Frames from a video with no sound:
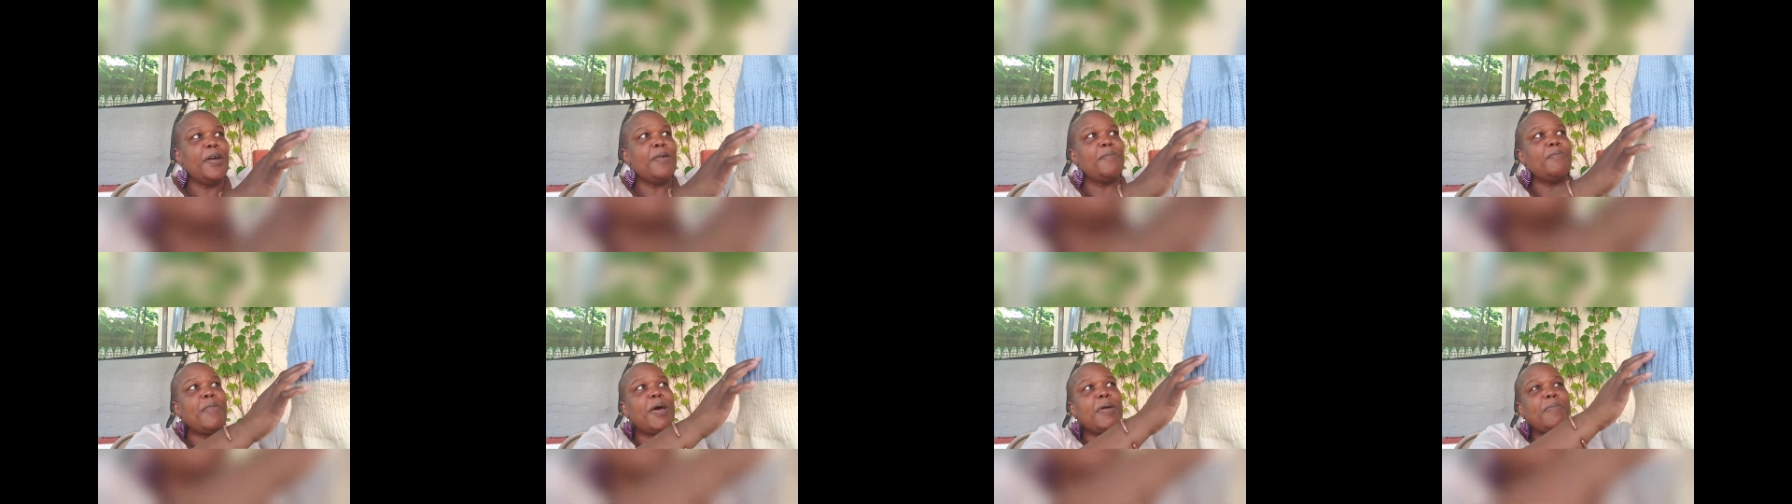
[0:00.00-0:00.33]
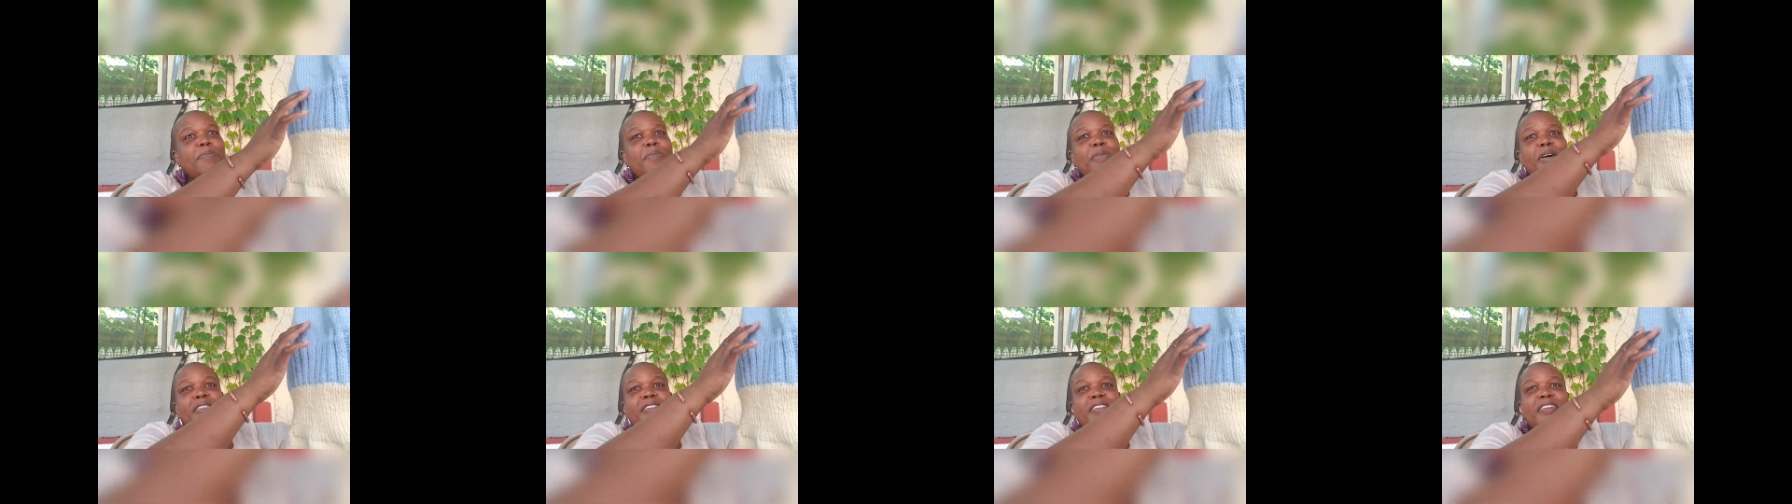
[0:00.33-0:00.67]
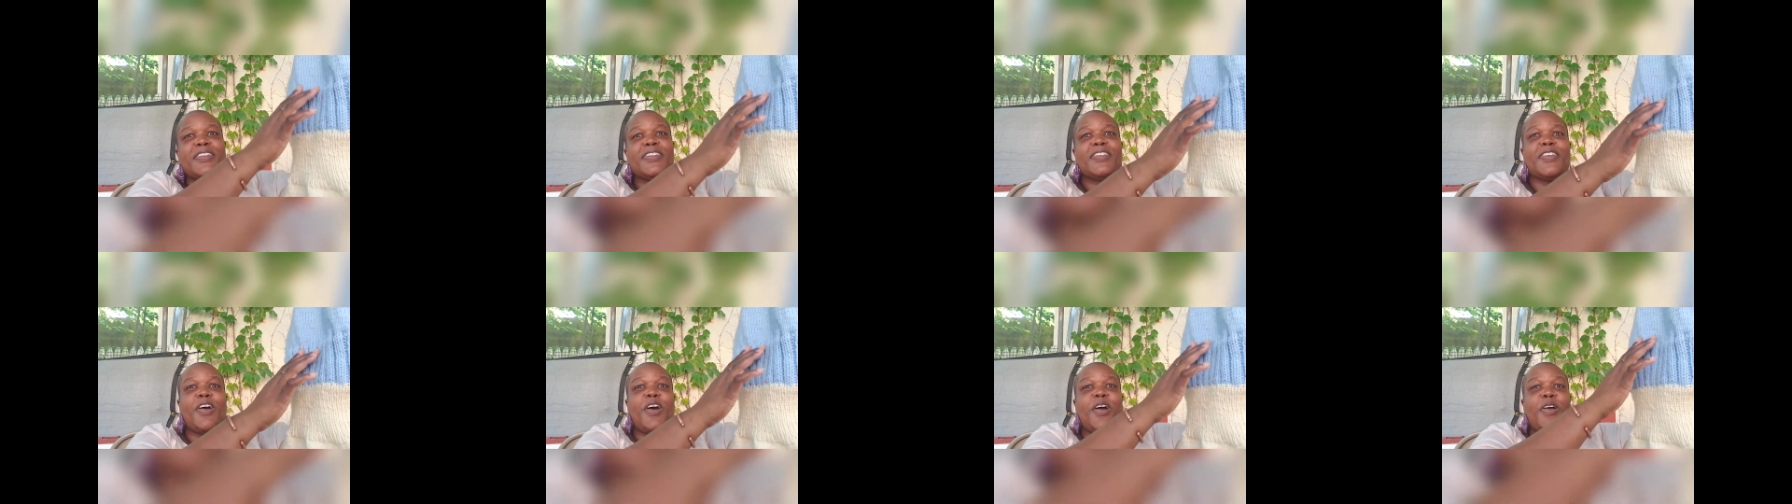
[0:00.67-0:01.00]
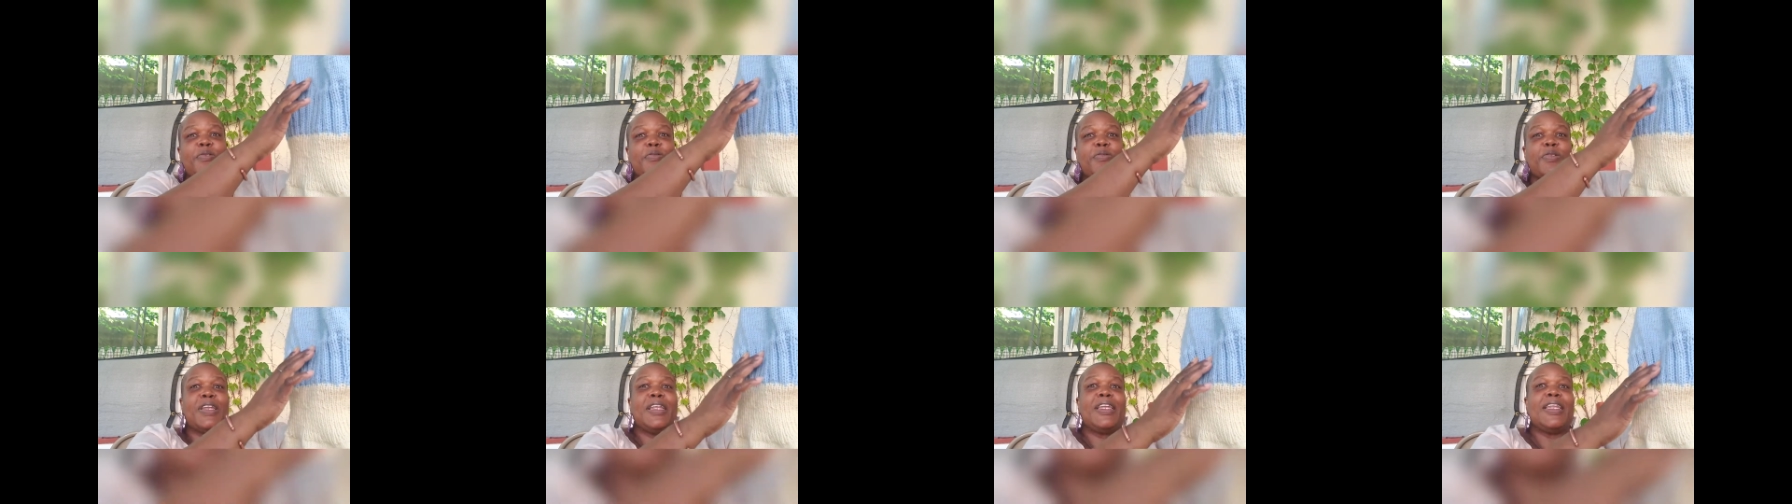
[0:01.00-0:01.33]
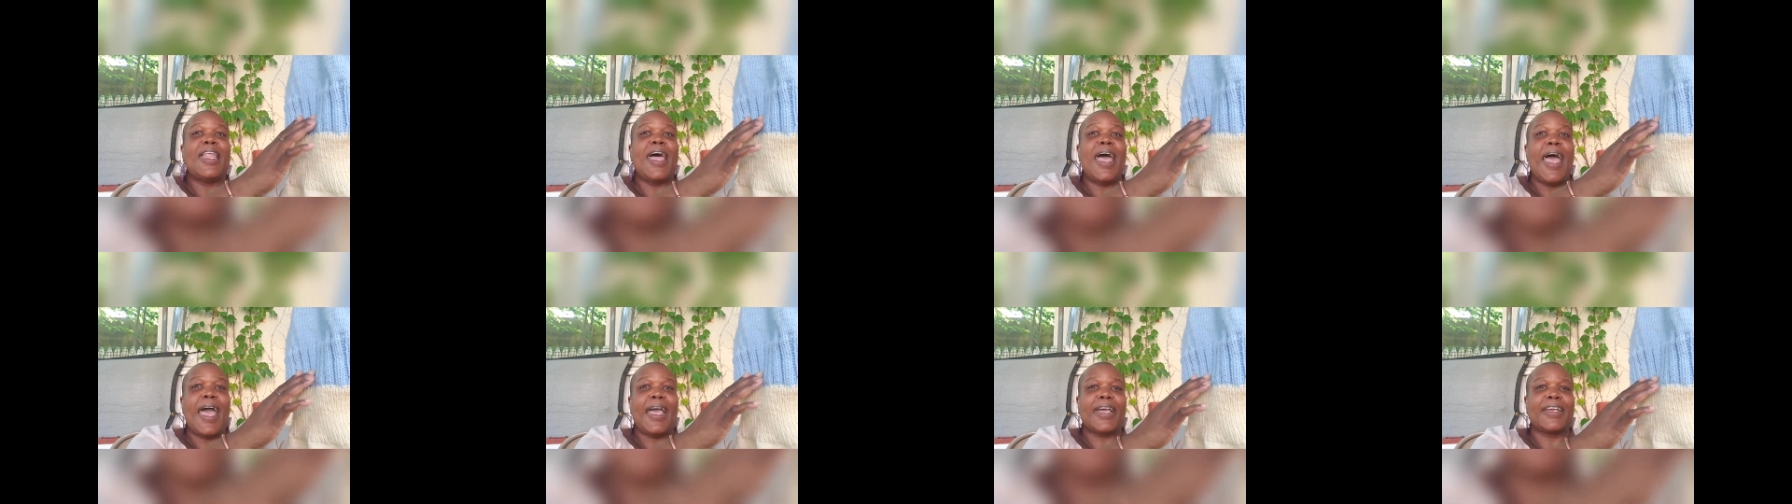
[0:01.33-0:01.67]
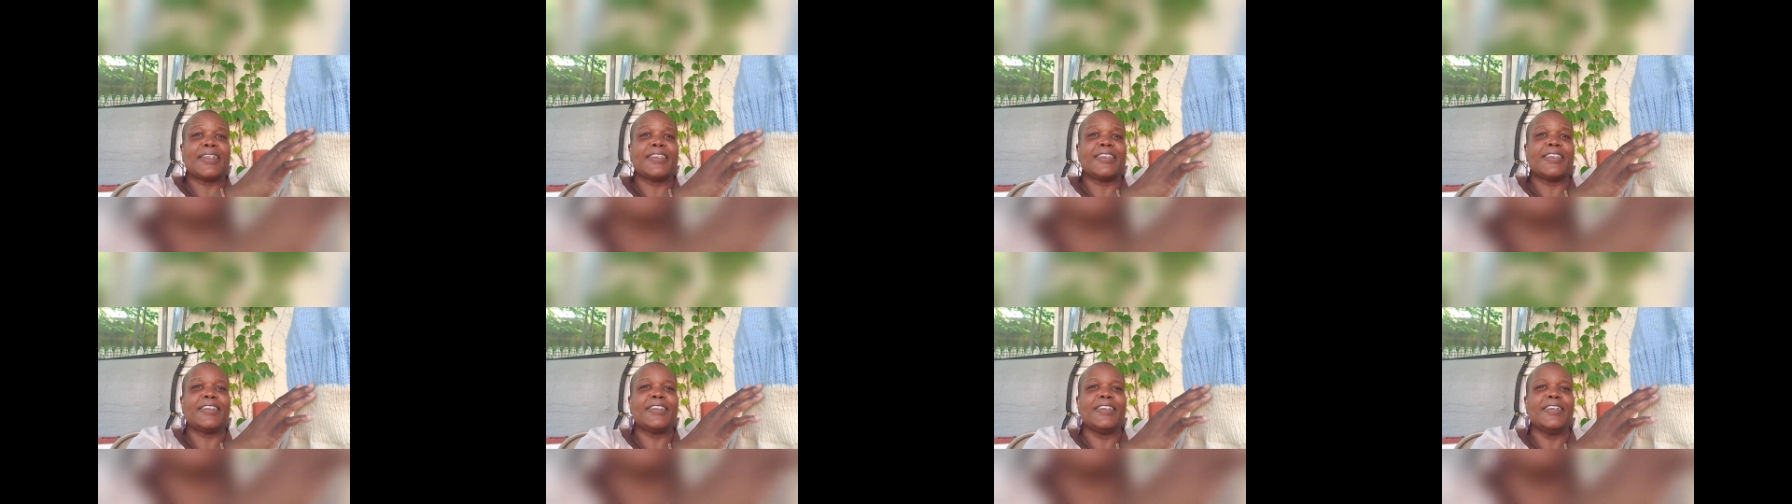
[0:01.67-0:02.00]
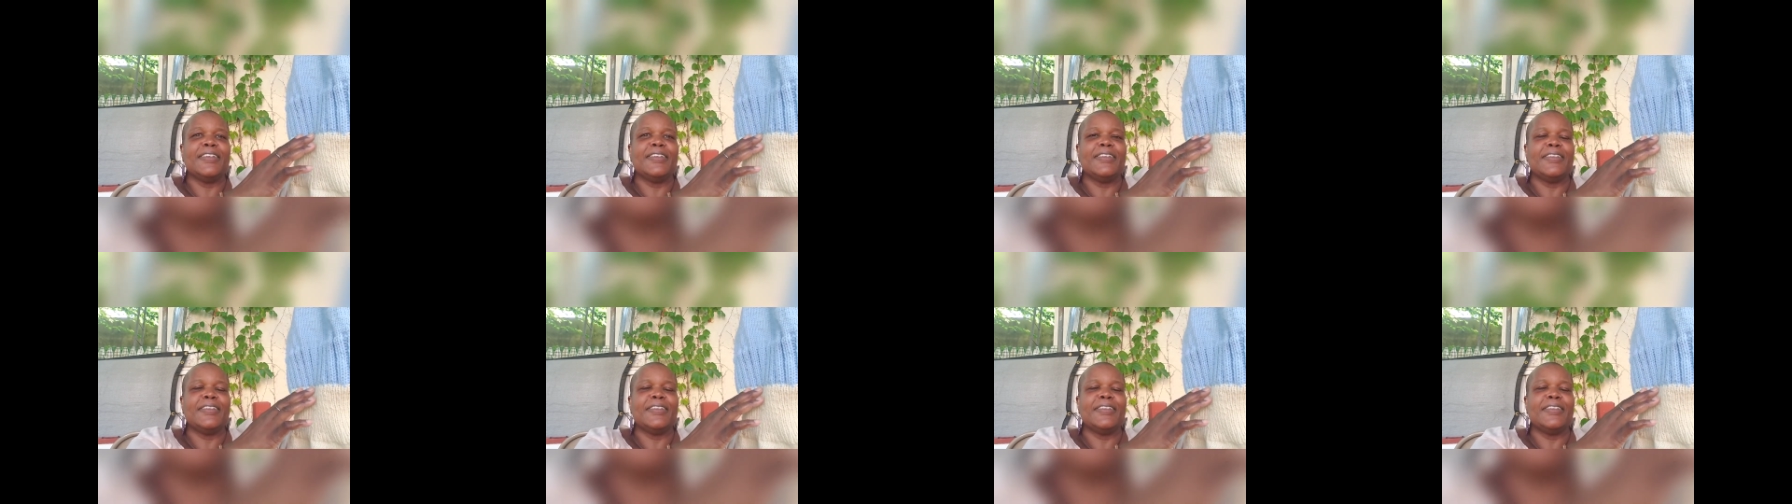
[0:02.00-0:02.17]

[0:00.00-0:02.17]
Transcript: my mother's are relaxed.